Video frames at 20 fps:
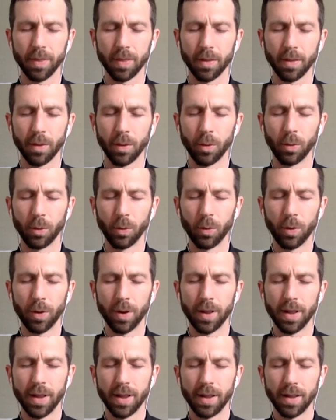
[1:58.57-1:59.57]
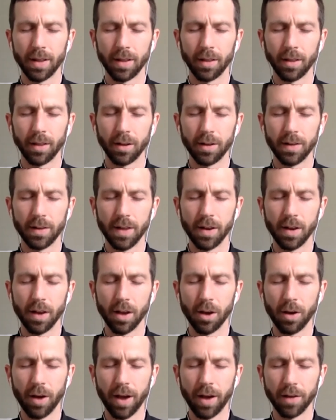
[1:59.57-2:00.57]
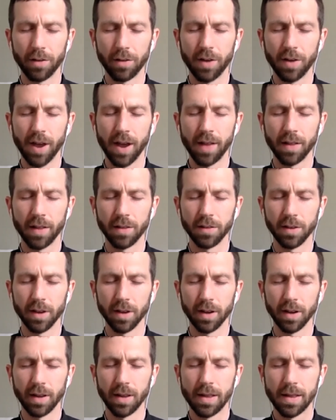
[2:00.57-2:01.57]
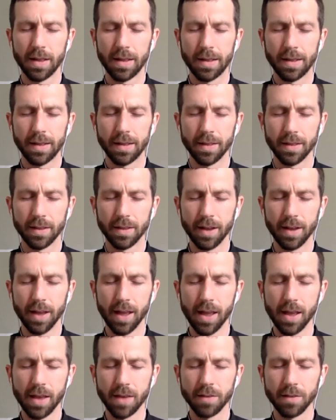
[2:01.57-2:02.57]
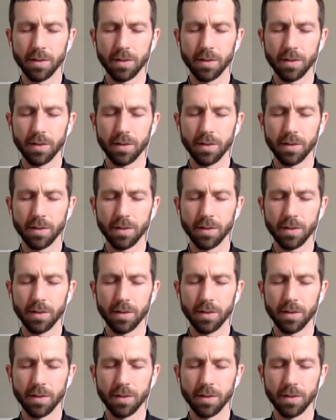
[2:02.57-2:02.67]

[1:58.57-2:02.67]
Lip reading: O Lord, little did they know how challenging the days and